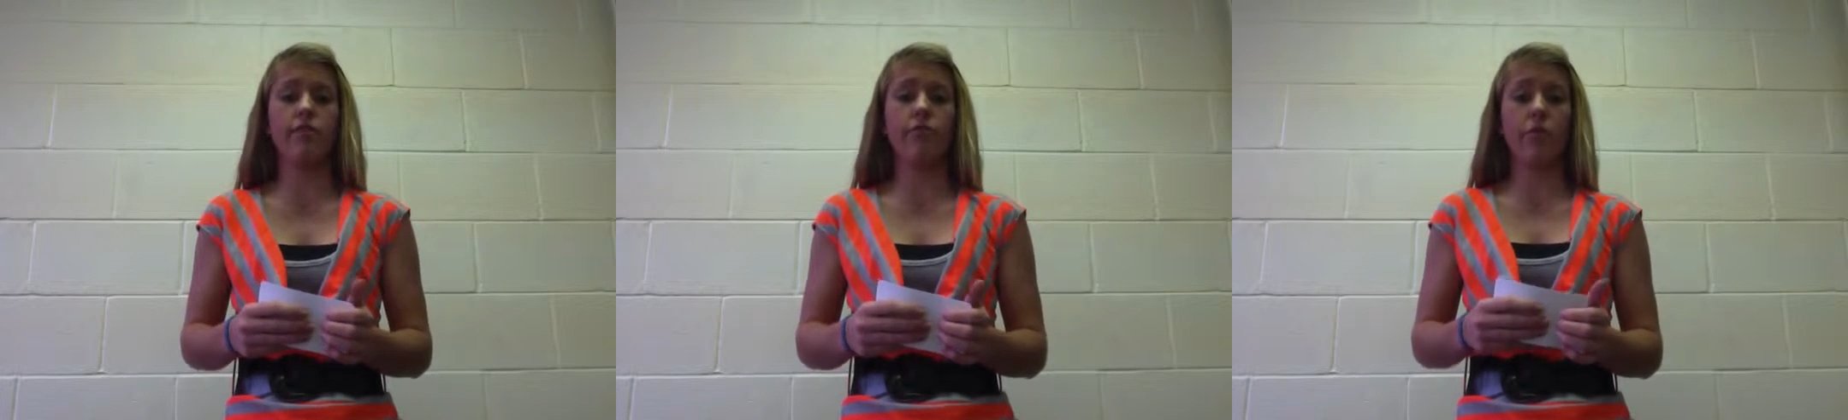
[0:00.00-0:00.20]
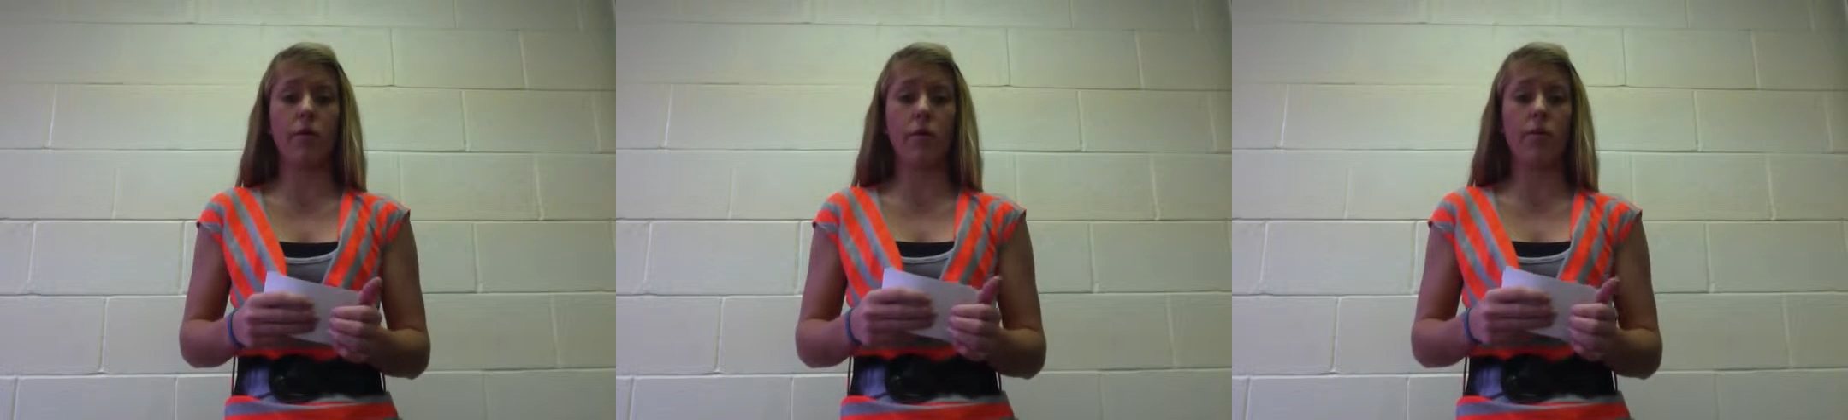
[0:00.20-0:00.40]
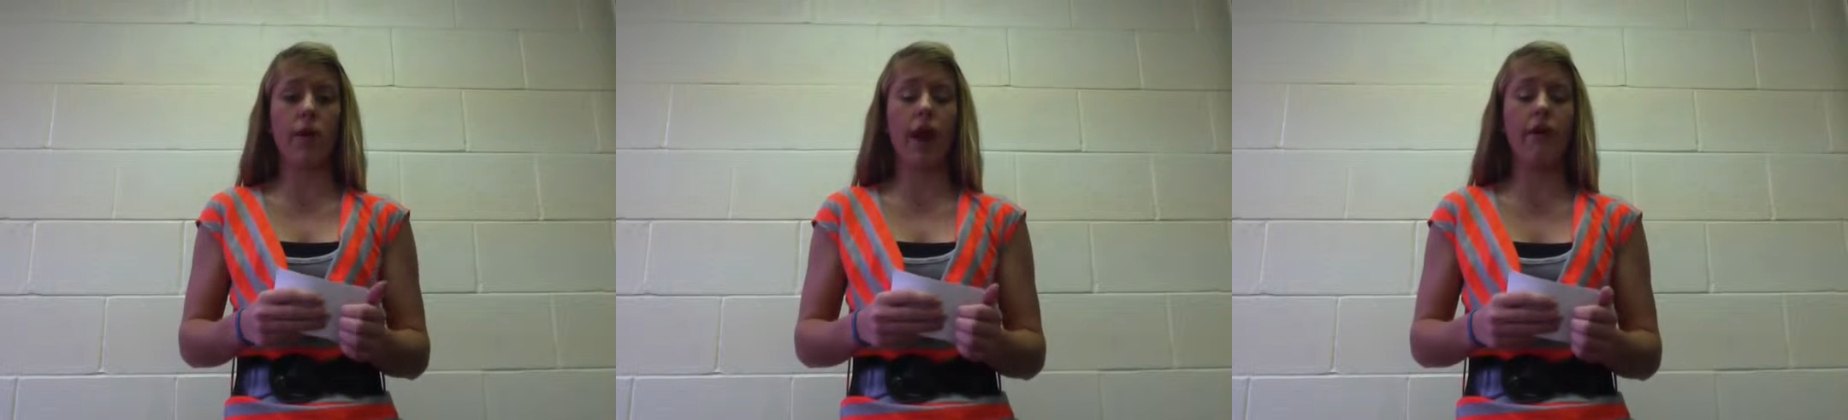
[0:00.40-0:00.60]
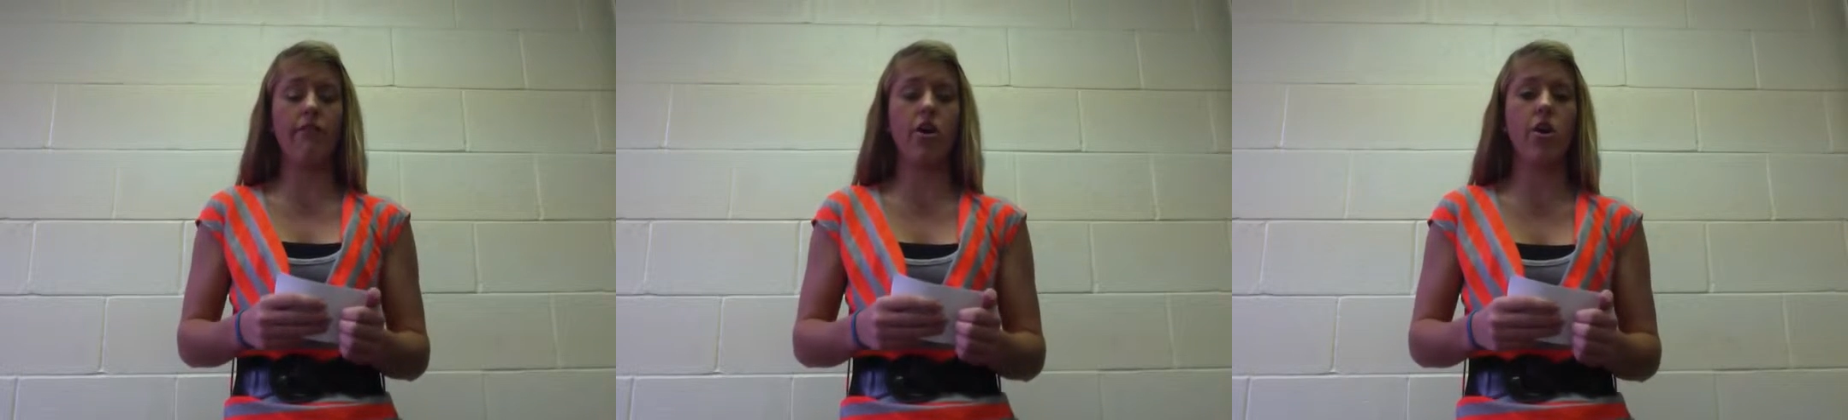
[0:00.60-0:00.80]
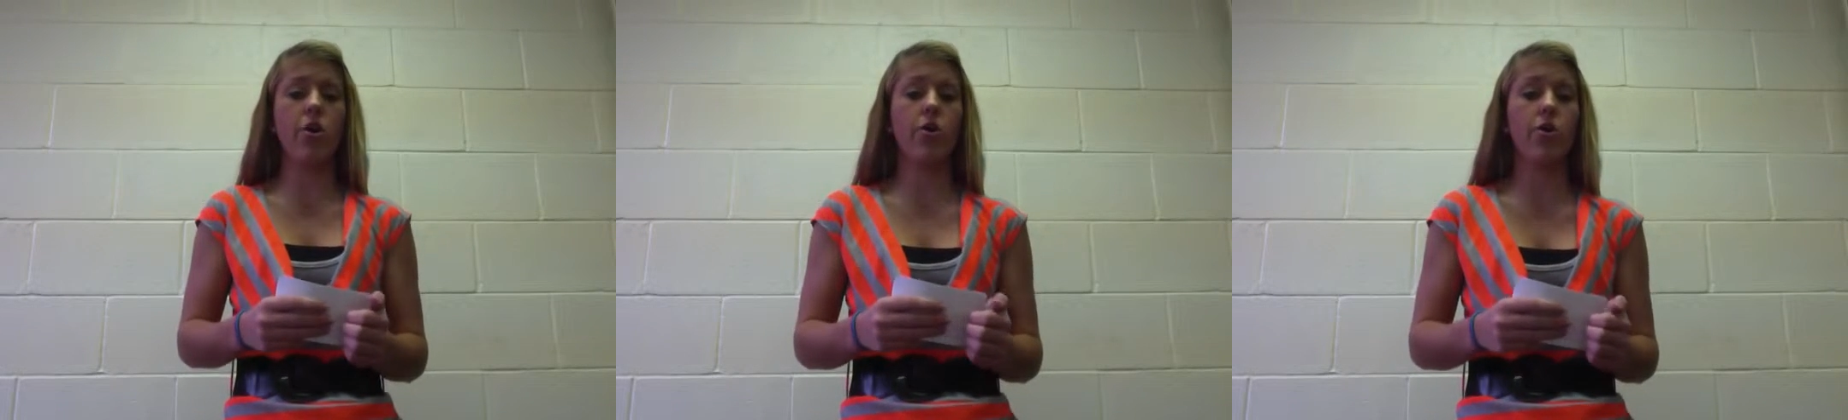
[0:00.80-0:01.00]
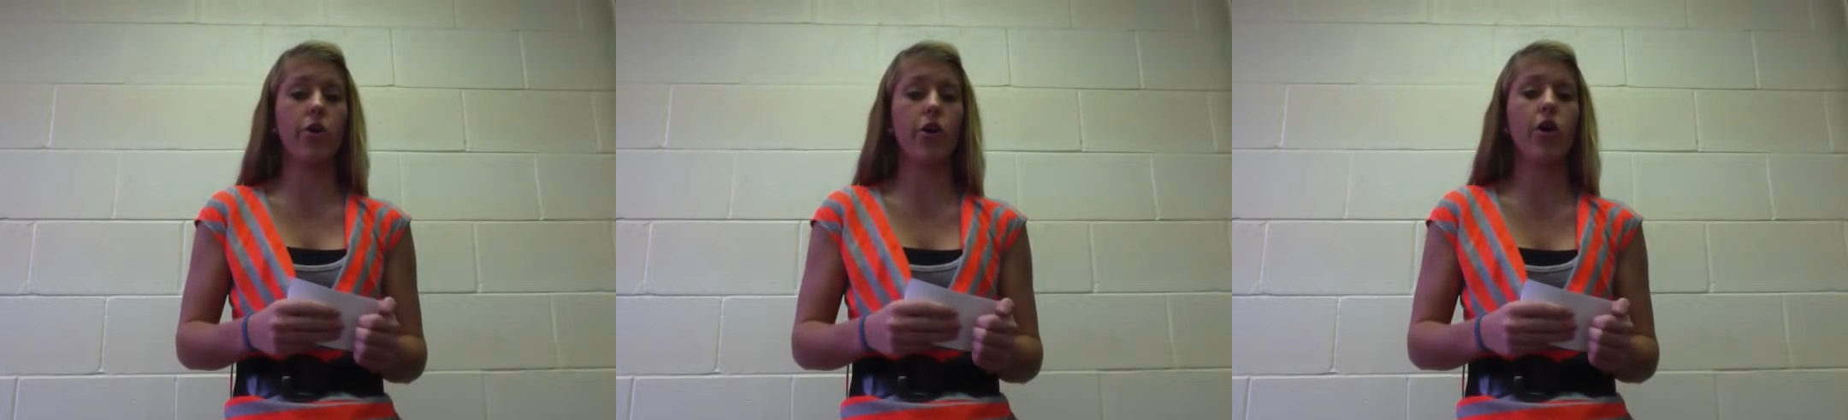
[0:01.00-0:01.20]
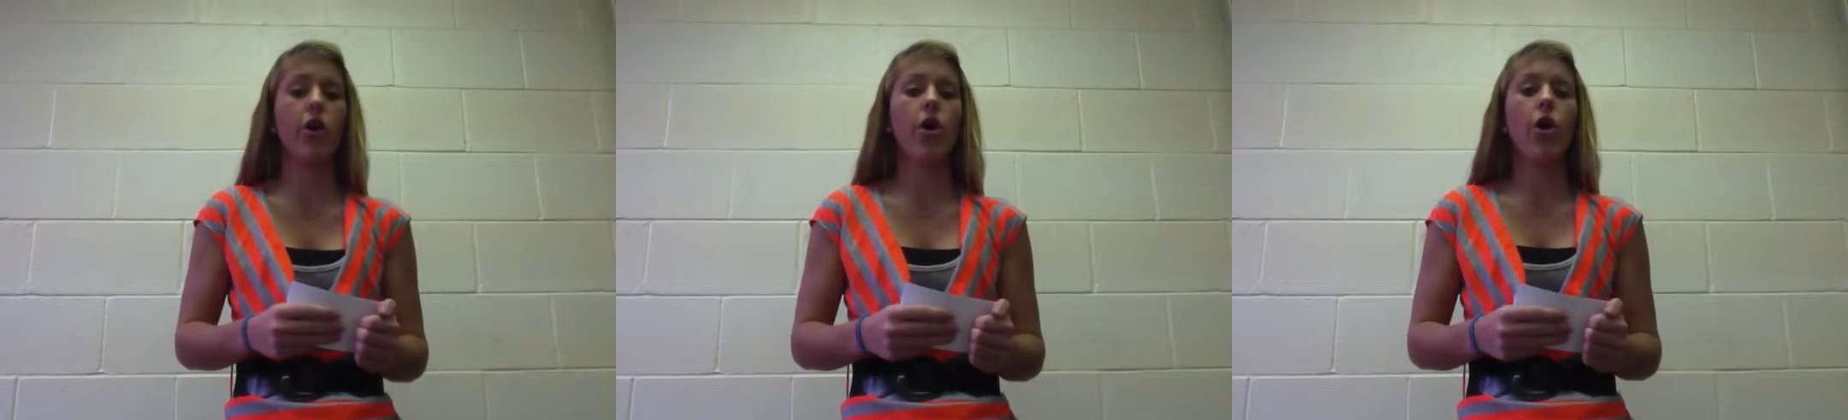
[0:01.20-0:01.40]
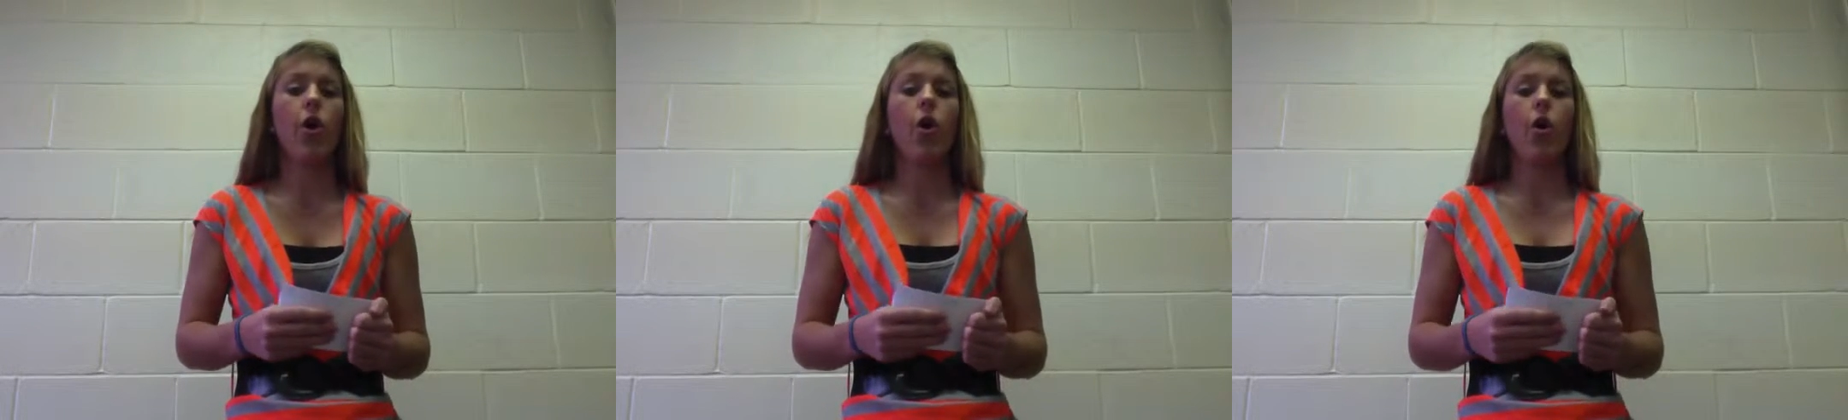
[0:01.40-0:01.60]
from a private owner
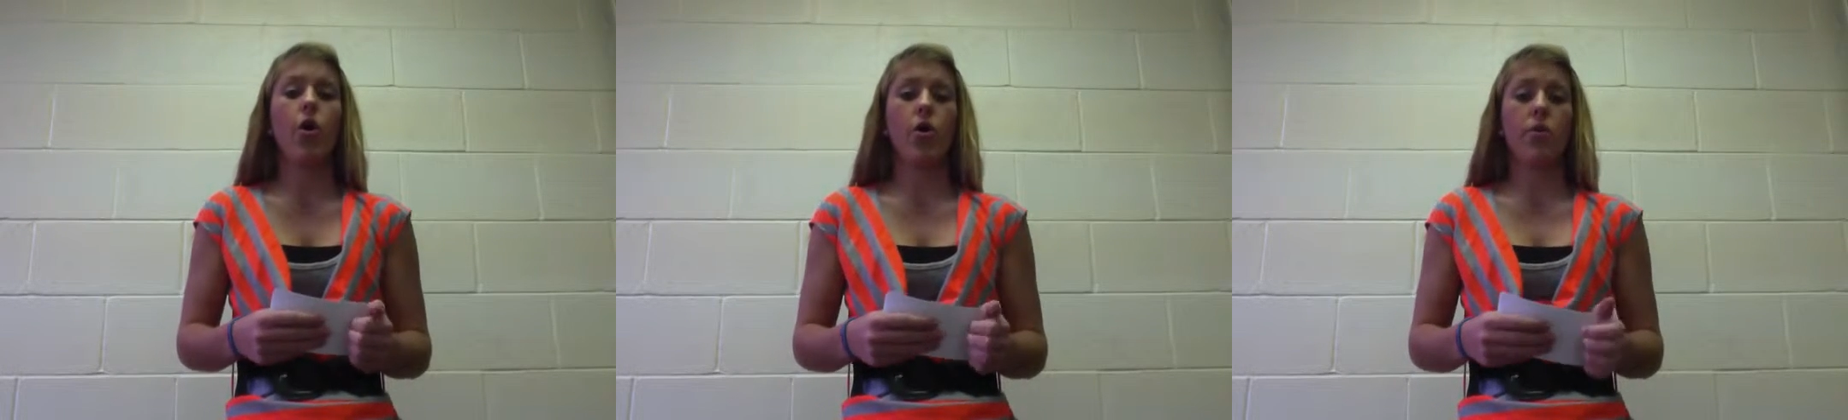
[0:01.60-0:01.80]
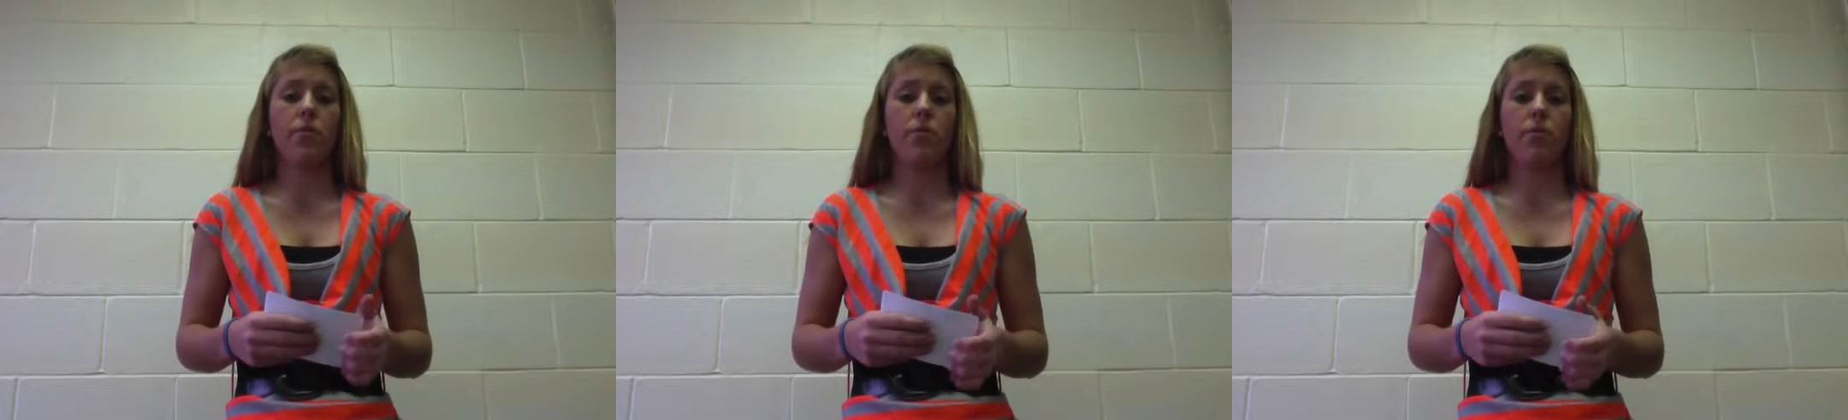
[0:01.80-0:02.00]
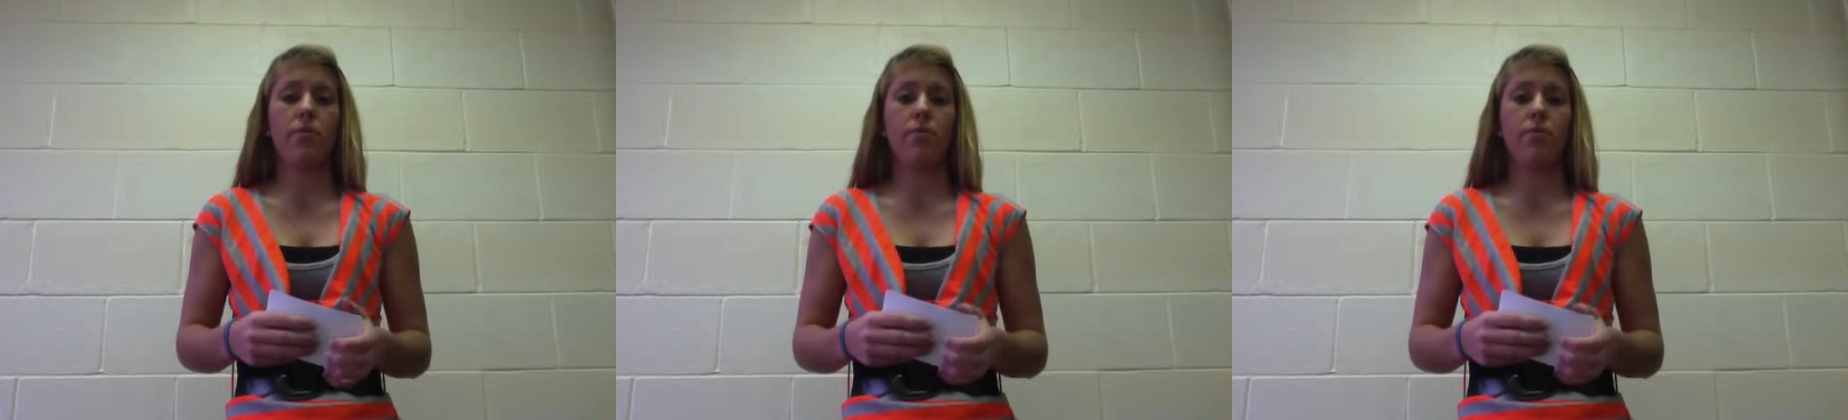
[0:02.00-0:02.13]
or